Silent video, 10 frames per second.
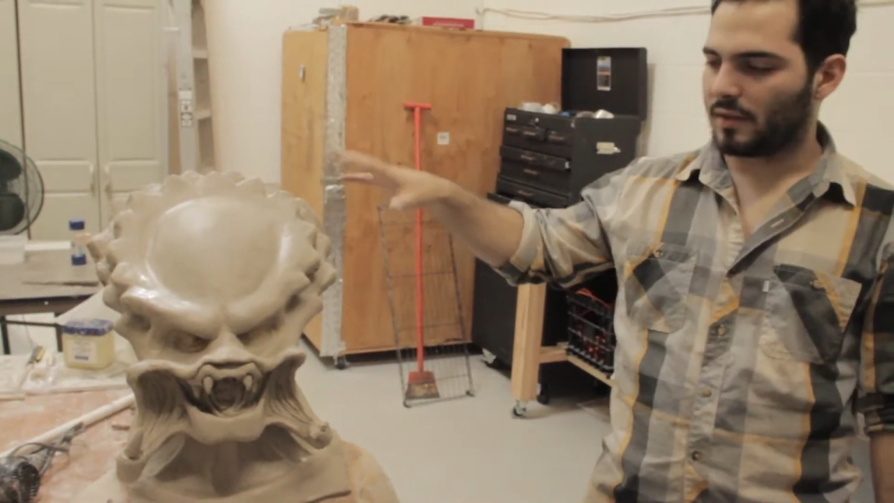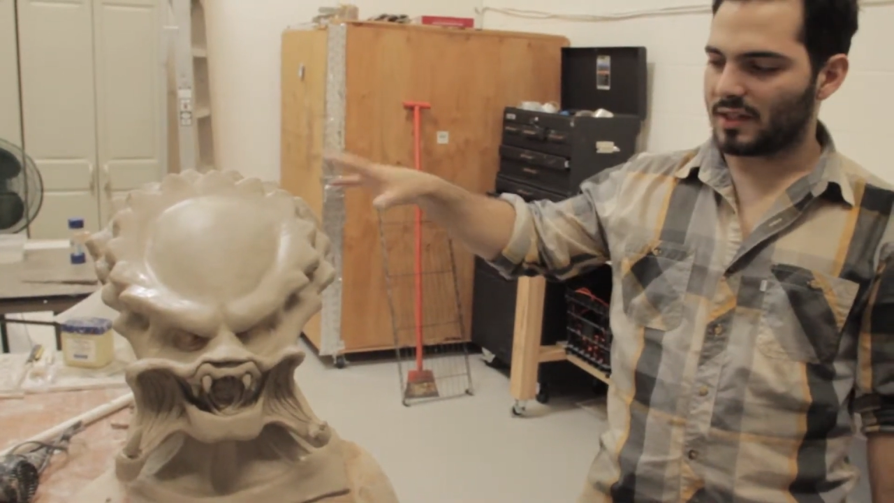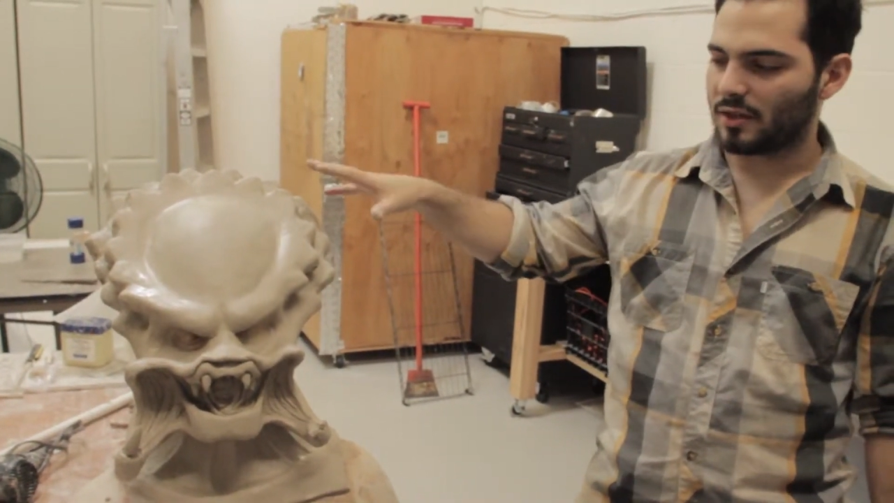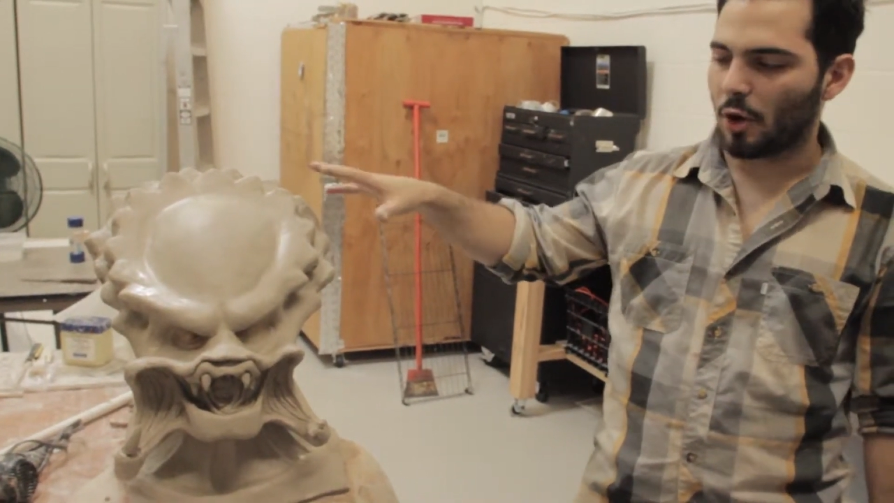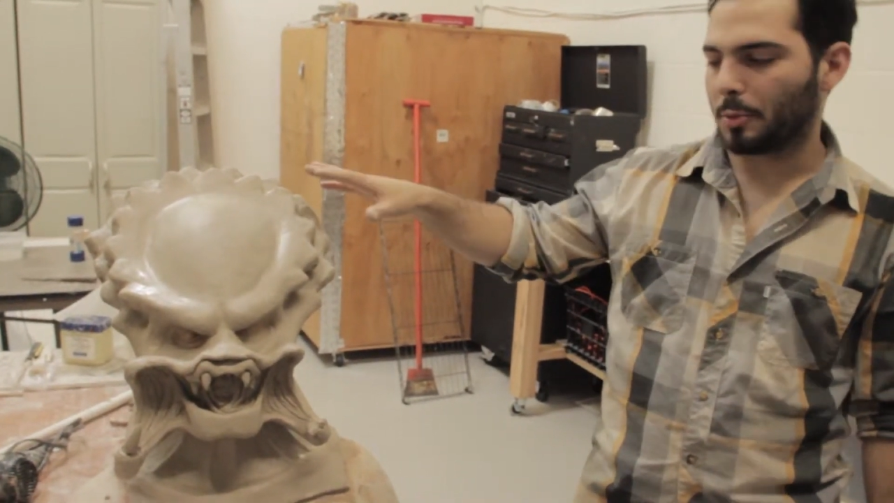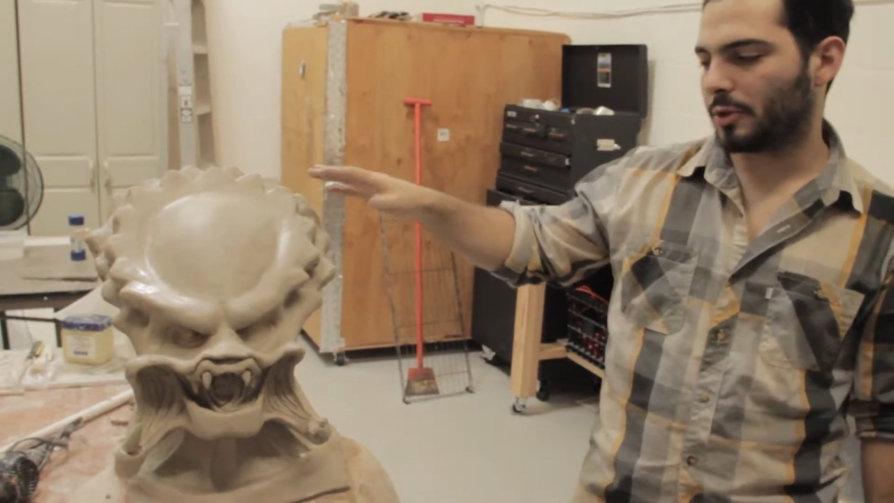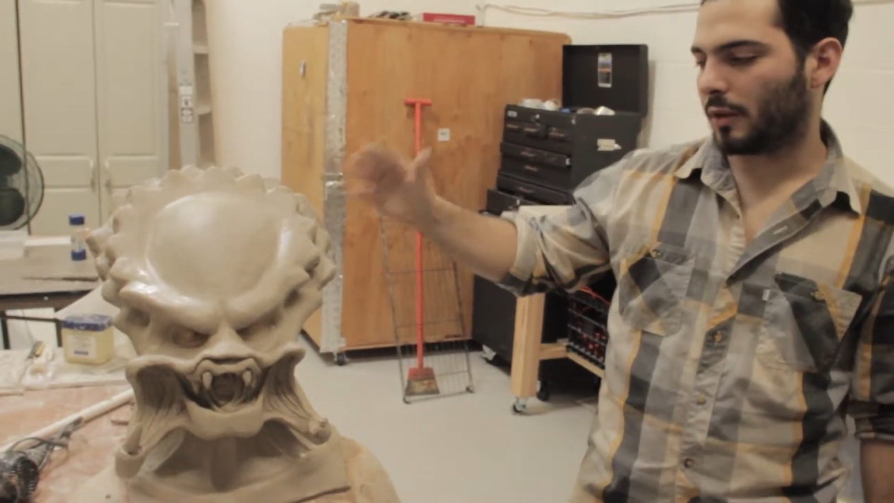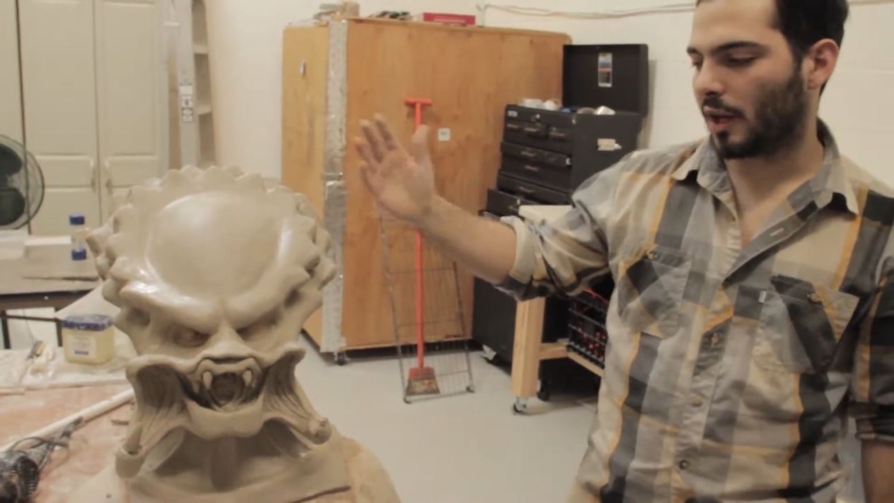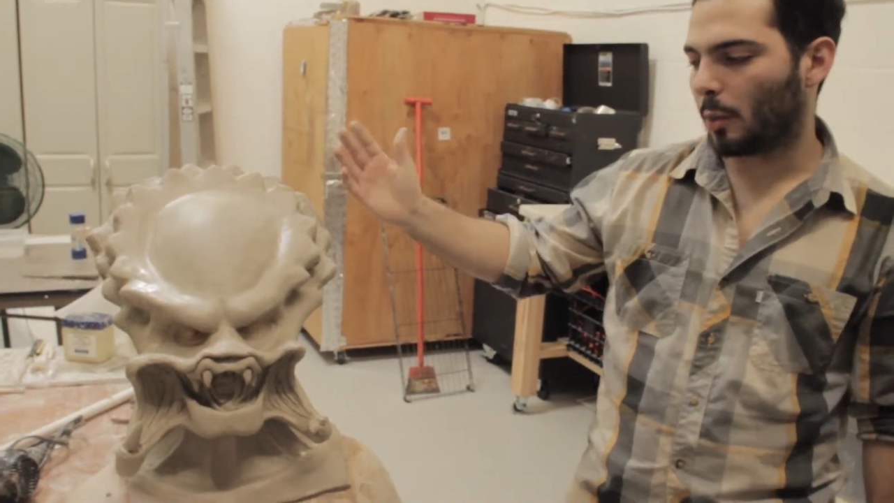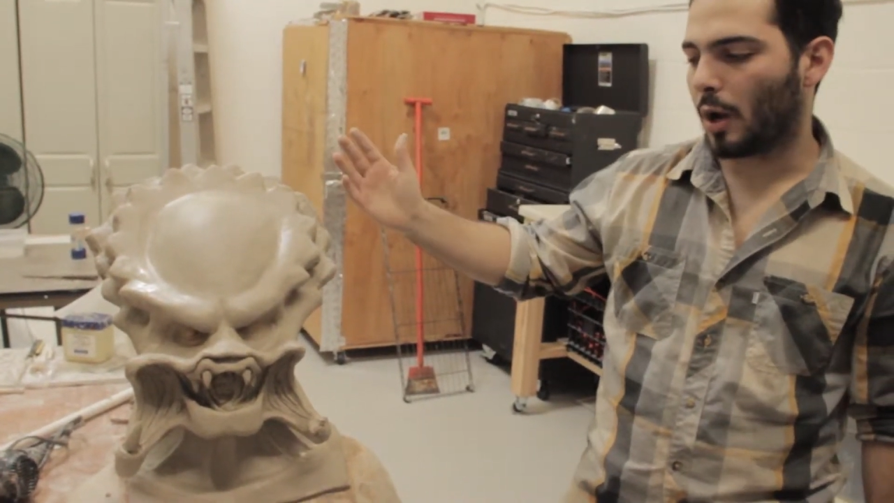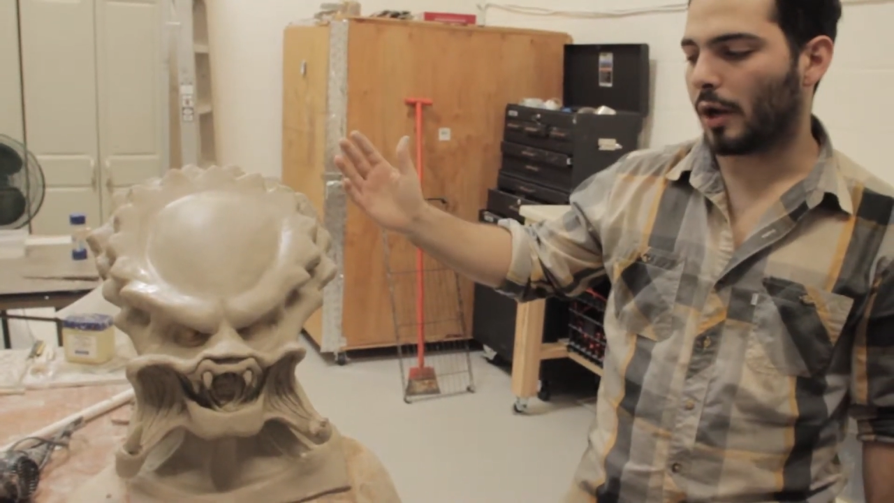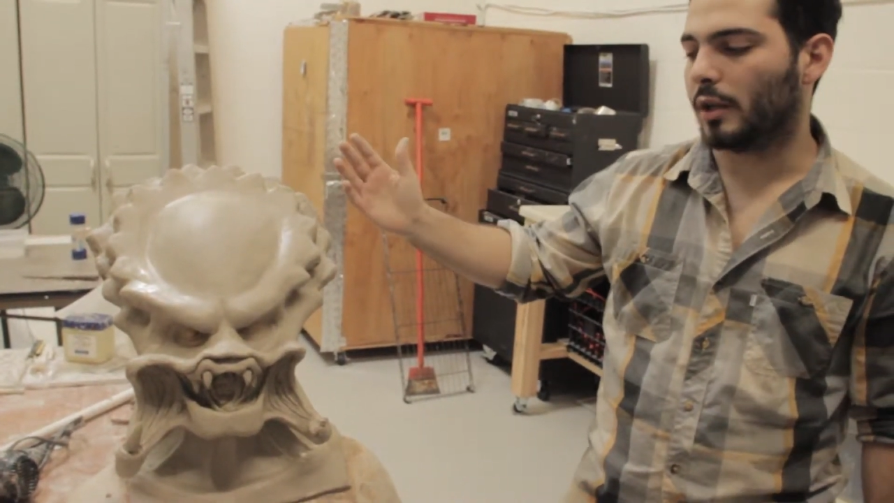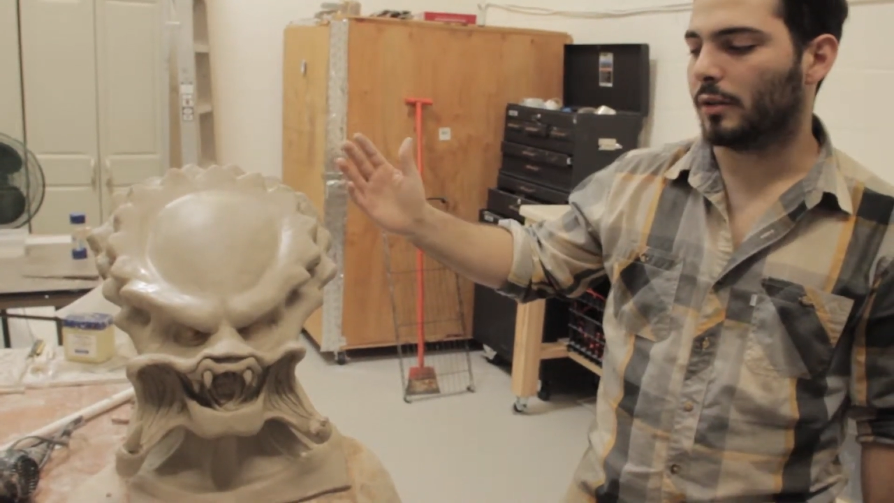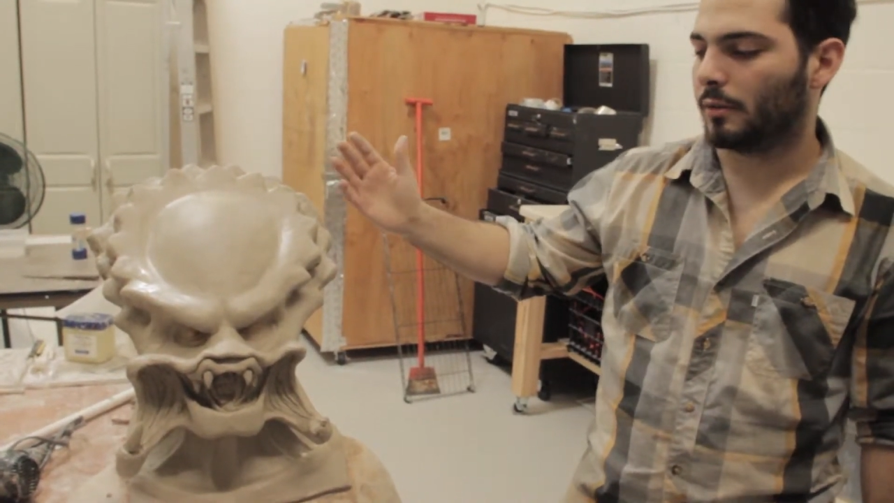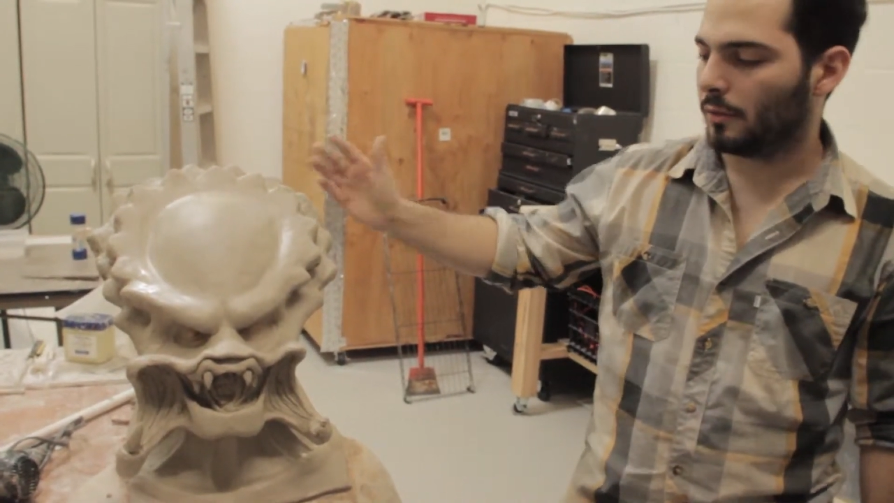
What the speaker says: of this sculpture that I wanted.